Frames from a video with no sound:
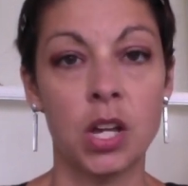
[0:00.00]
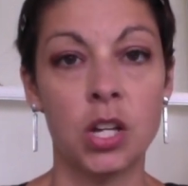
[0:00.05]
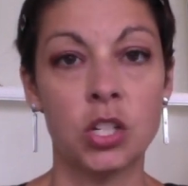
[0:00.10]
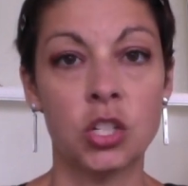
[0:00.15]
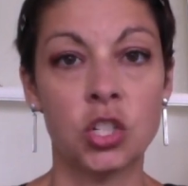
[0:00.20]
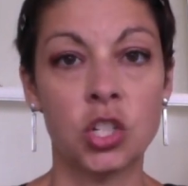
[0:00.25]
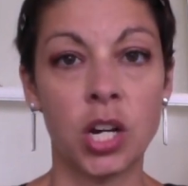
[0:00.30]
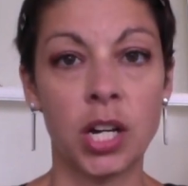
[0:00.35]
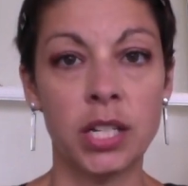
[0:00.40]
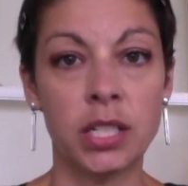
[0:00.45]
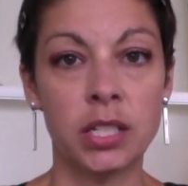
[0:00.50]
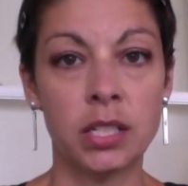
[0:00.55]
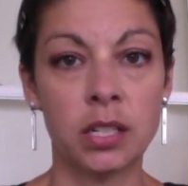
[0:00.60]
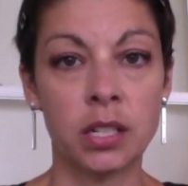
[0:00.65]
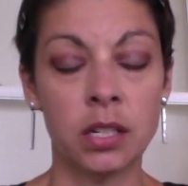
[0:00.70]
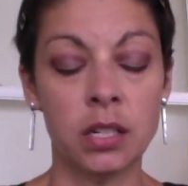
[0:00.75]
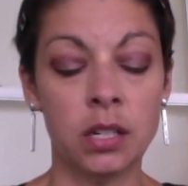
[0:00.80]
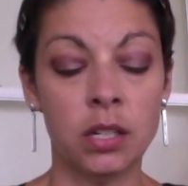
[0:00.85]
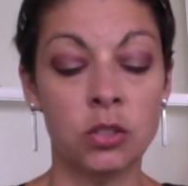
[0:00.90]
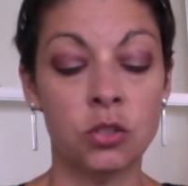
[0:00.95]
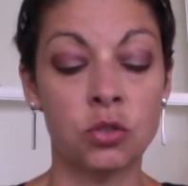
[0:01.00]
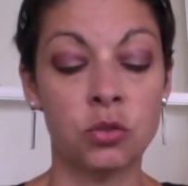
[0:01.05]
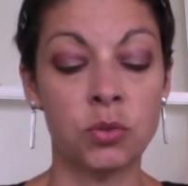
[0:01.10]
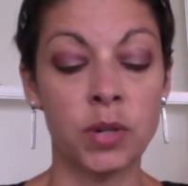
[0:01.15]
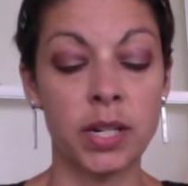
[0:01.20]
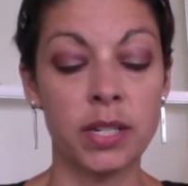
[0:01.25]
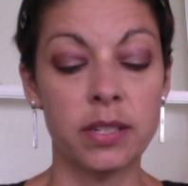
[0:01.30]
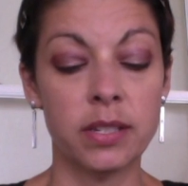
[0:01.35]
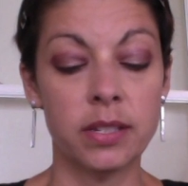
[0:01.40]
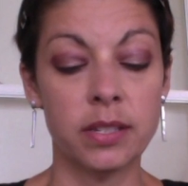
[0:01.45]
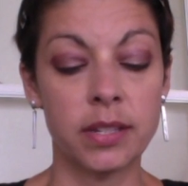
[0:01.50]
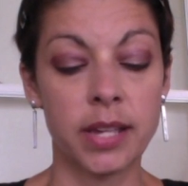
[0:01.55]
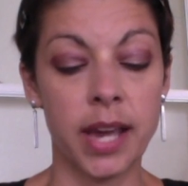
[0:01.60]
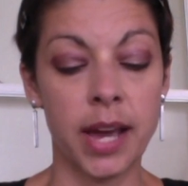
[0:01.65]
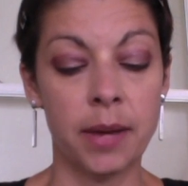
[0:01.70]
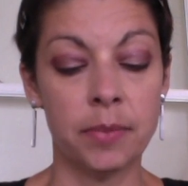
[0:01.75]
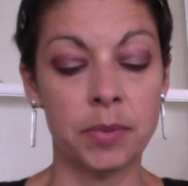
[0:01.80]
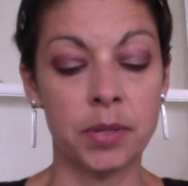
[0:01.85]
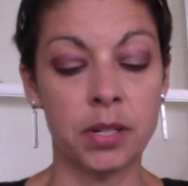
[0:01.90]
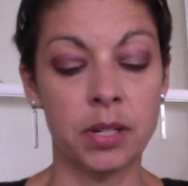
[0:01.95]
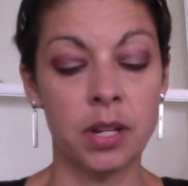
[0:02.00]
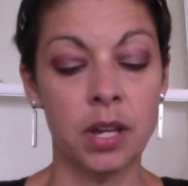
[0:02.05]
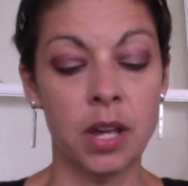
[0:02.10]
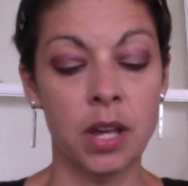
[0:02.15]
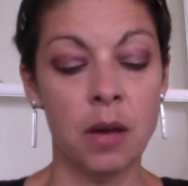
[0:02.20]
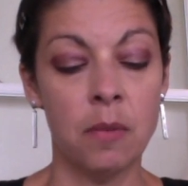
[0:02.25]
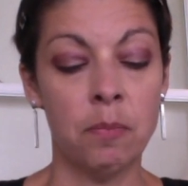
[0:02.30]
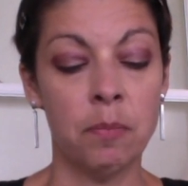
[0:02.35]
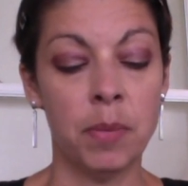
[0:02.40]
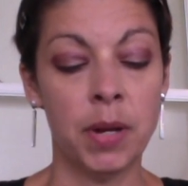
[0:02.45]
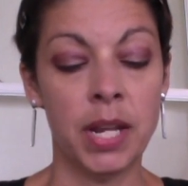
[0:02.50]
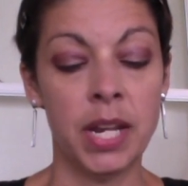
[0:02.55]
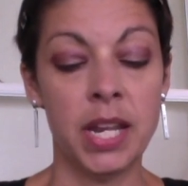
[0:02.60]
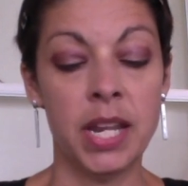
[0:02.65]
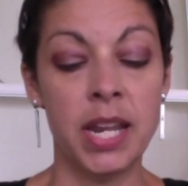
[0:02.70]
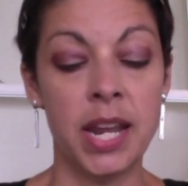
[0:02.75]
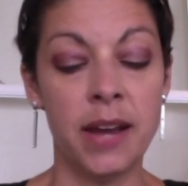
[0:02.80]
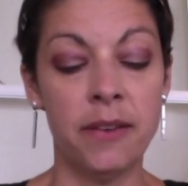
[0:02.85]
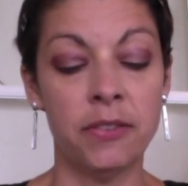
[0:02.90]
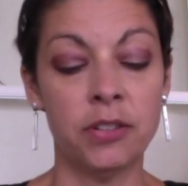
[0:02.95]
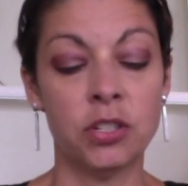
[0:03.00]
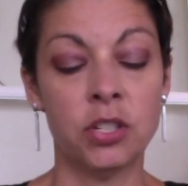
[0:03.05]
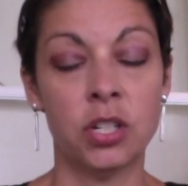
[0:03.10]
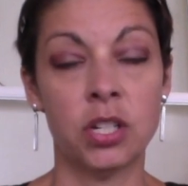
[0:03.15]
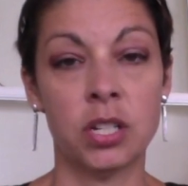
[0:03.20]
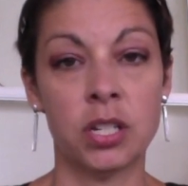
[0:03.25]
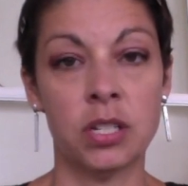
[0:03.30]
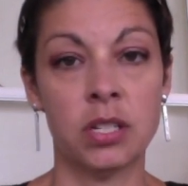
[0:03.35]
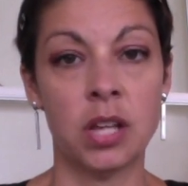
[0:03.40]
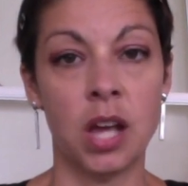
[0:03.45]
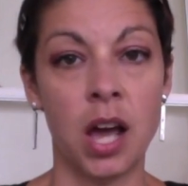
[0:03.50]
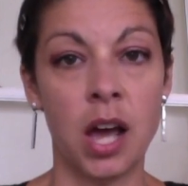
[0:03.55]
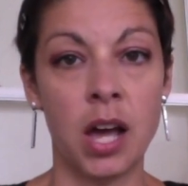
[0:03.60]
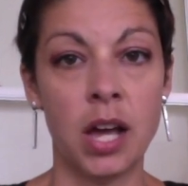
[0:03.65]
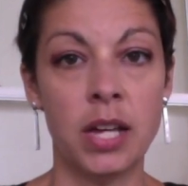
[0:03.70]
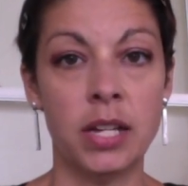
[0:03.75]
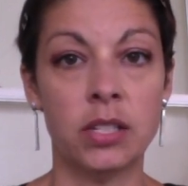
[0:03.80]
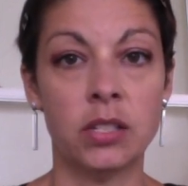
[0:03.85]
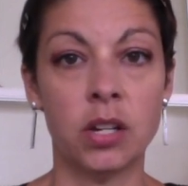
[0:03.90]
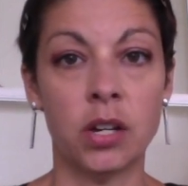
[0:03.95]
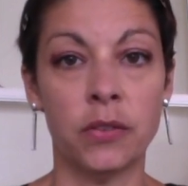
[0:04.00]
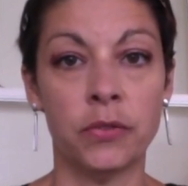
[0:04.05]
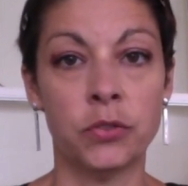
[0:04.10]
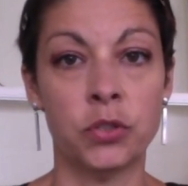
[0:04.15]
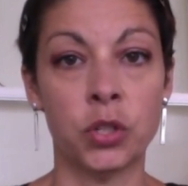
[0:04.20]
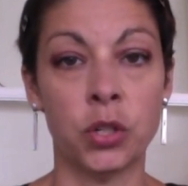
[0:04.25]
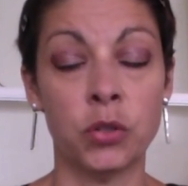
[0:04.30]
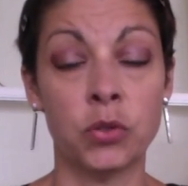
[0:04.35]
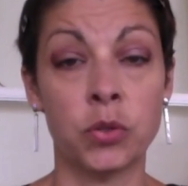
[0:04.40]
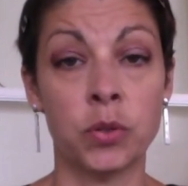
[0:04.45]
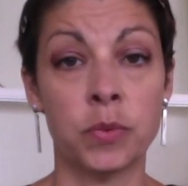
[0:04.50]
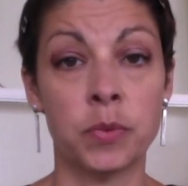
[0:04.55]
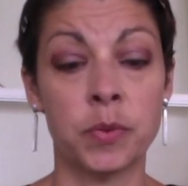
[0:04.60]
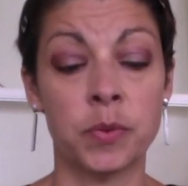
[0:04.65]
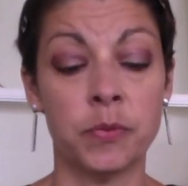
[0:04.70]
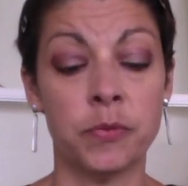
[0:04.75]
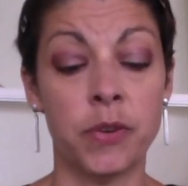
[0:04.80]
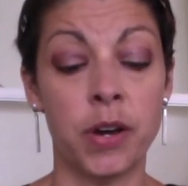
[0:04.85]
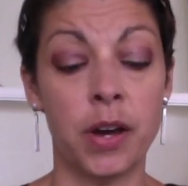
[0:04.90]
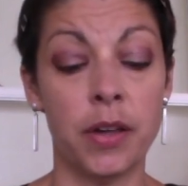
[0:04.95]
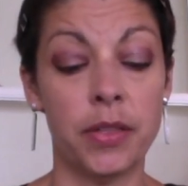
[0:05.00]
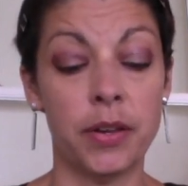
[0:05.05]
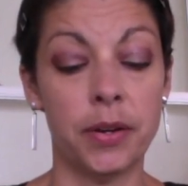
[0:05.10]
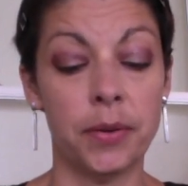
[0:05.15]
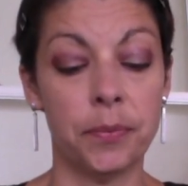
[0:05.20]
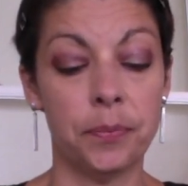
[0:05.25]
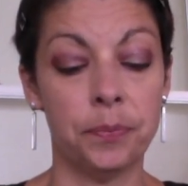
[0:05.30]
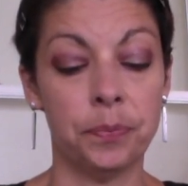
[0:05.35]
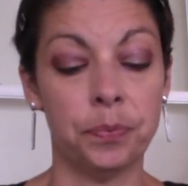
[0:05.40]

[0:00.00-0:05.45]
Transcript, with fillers: Schiendick addressed his captain, but never took his eyes off Josef's father.